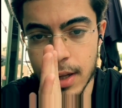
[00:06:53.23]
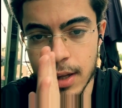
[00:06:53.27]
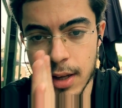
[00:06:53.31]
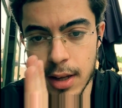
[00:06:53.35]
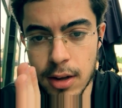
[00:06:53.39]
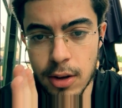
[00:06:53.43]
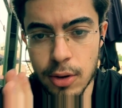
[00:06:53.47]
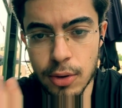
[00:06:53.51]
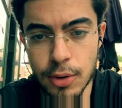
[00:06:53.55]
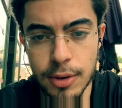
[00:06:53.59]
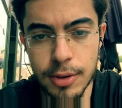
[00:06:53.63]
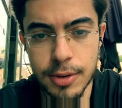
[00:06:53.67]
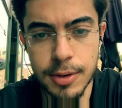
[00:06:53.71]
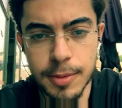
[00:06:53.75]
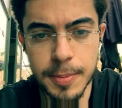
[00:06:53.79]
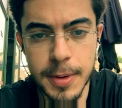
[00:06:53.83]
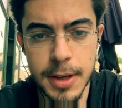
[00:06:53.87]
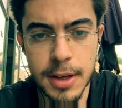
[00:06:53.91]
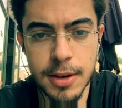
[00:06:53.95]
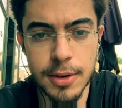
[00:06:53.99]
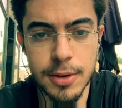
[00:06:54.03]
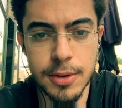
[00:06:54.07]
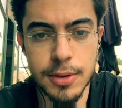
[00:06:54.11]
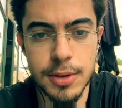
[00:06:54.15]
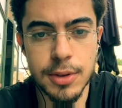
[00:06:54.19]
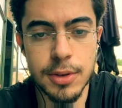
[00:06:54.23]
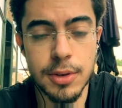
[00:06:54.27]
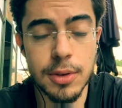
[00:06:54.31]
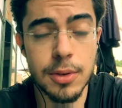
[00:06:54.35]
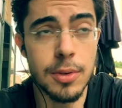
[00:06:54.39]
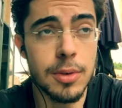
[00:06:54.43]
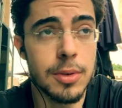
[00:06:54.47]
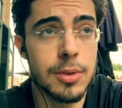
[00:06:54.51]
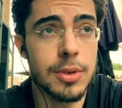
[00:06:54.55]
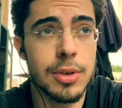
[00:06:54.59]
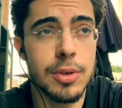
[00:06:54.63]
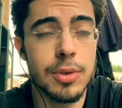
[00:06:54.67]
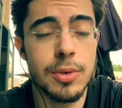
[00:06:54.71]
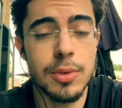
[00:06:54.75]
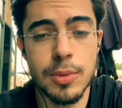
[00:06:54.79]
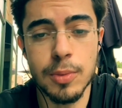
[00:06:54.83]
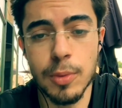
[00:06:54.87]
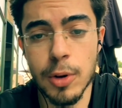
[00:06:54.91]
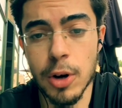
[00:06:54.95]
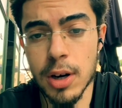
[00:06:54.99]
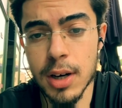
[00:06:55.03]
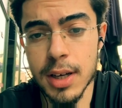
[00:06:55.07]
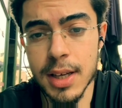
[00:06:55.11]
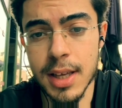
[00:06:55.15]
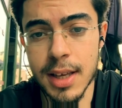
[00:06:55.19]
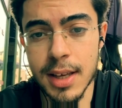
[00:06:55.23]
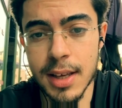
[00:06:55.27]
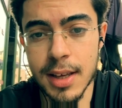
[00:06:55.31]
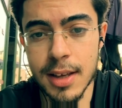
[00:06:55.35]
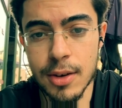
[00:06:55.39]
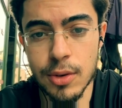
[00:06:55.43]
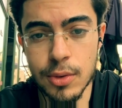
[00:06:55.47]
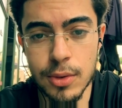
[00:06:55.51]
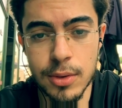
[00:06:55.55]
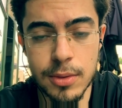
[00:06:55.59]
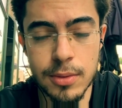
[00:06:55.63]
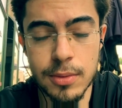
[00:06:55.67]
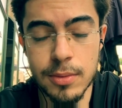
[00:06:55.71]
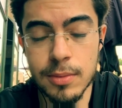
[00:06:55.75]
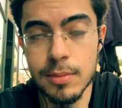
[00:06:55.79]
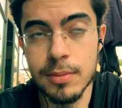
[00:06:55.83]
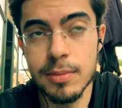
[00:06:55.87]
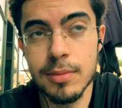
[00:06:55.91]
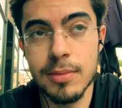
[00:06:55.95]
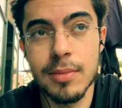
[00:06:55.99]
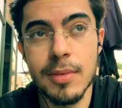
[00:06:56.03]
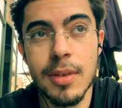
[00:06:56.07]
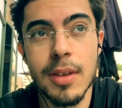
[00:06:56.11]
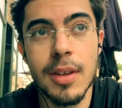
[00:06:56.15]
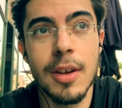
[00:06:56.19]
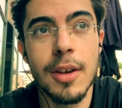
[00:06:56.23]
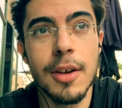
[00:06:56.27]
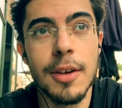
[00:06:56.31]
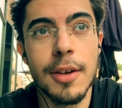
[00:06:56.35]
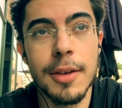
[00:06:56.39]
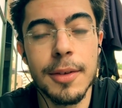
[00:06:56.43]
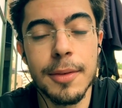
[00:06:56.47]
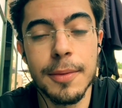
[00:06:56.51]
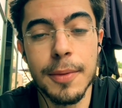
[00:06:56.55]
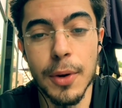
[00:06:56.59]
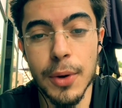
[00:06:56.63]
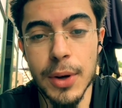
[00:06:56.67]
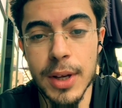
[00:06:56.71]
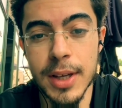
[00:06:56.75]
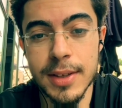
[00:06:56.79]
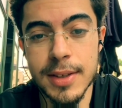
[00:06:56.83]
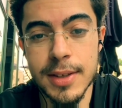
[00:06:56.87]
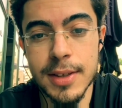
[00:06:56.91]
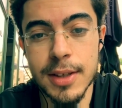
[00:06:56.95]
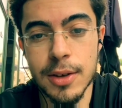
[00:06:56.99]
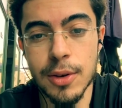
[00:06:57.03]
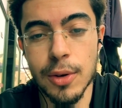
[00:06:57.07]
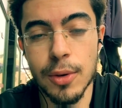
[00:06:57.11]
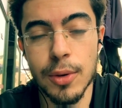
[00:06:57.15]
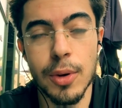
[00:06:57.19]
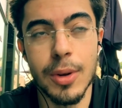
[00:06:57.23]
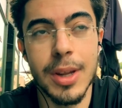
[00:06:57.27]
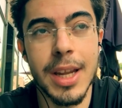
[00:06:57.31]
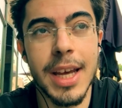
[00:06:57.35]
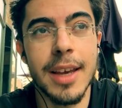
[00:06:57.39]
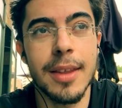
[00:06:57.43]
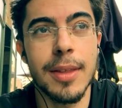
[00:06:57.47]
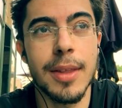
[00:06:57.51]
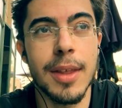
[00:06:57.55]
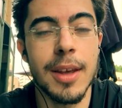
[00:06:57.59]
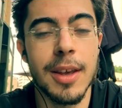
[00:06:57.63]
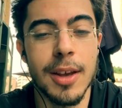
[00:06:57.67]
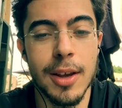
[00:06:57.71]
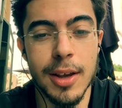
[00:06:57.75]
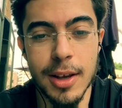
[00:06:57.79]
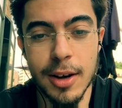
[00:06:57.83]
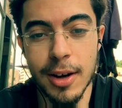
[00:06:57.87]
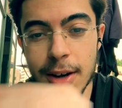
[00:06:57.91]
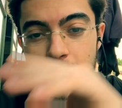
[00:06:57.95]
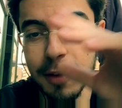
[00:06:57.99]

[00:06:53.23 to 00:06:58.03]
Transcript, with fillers: alert because you're just walking and focused so you're like the